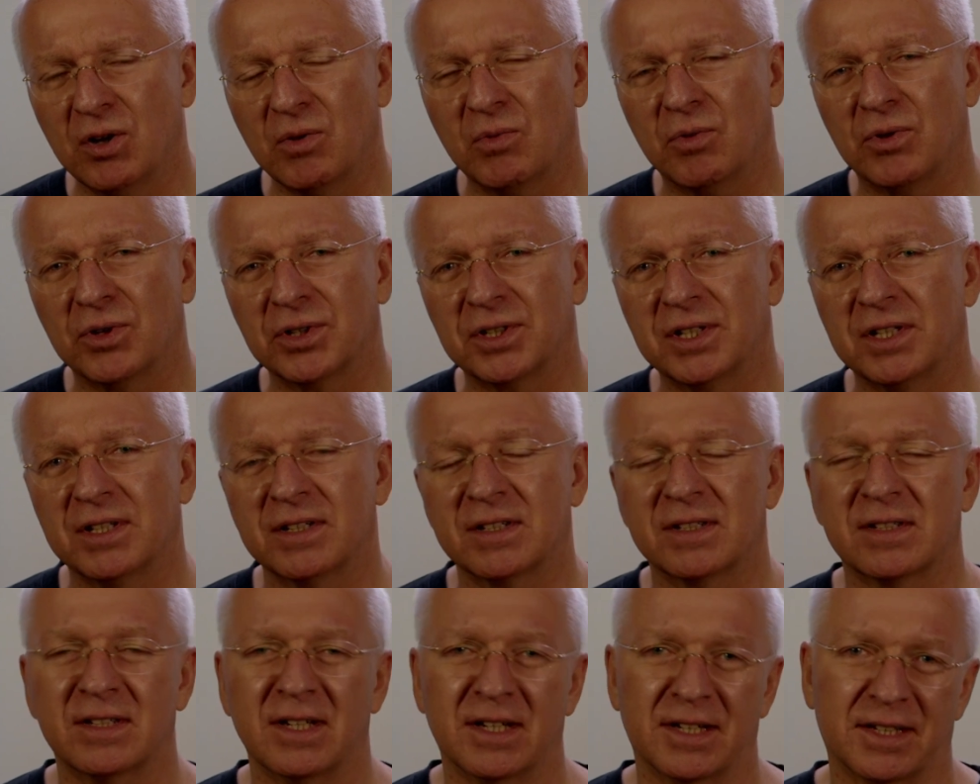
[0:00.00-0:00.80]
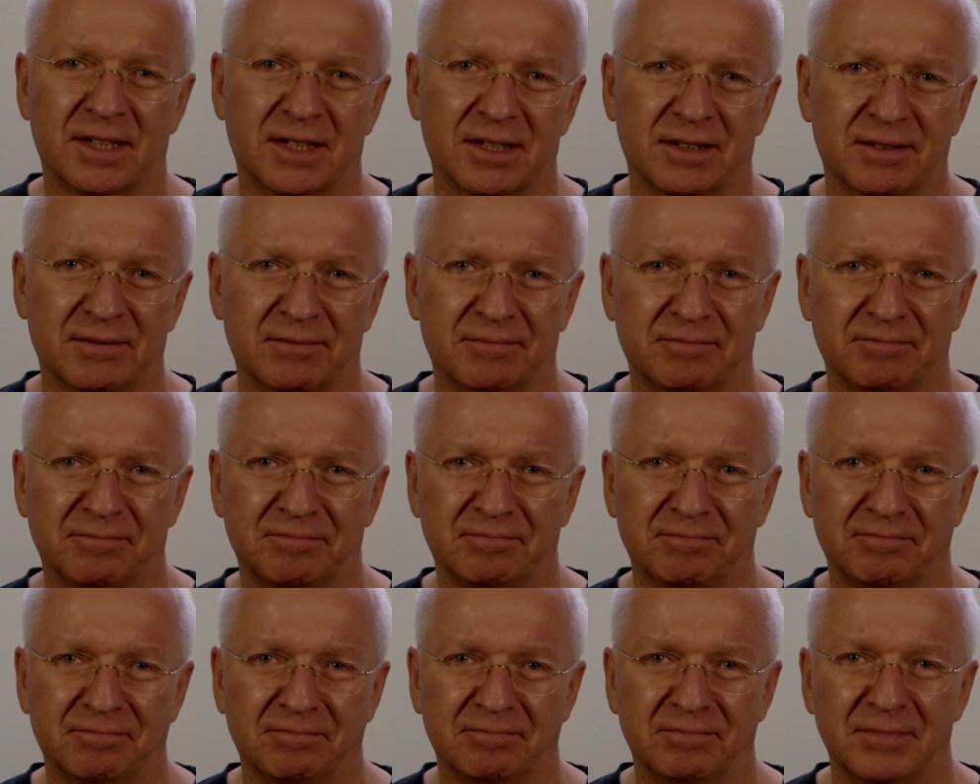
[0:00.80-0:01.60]
what he said.
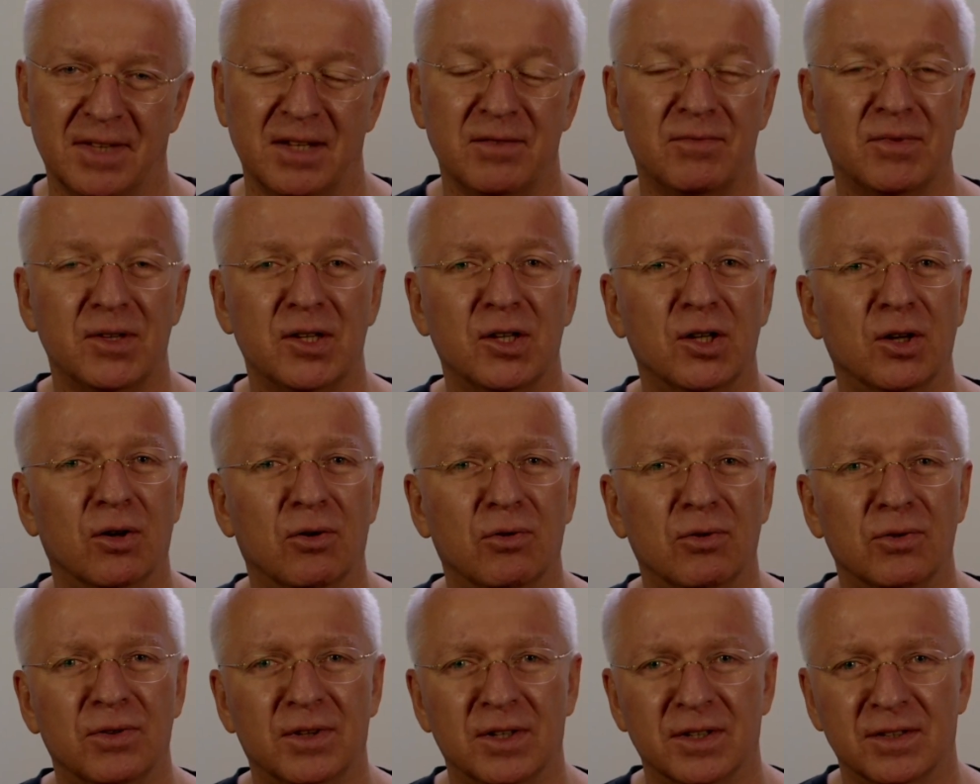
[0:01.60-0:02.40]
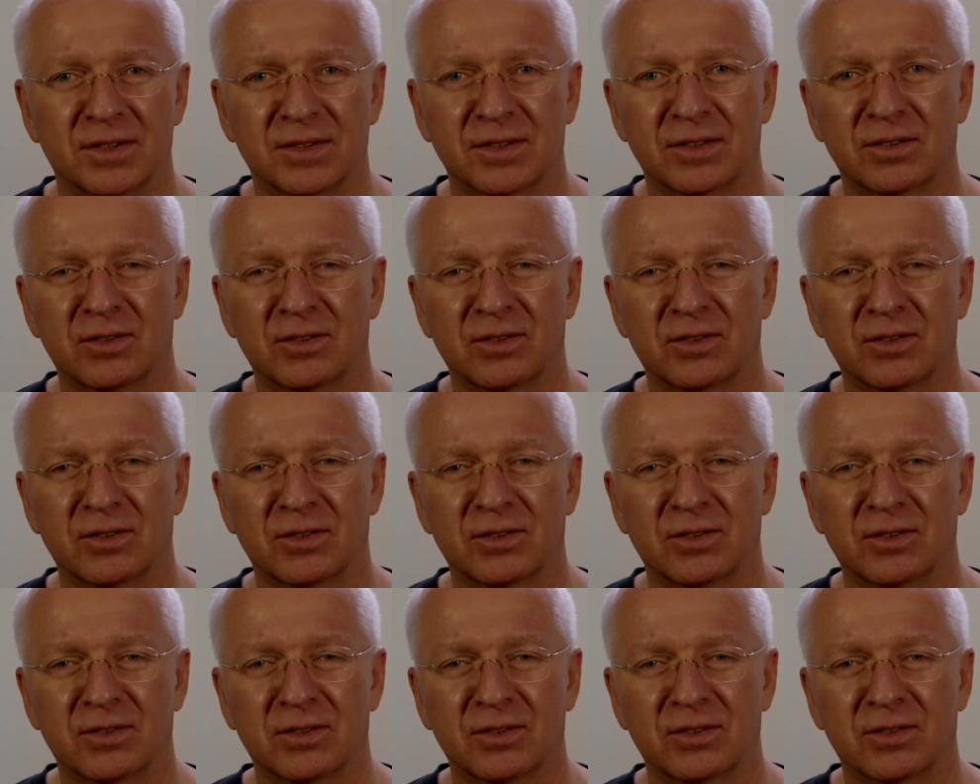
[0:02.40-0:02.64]
And we know this.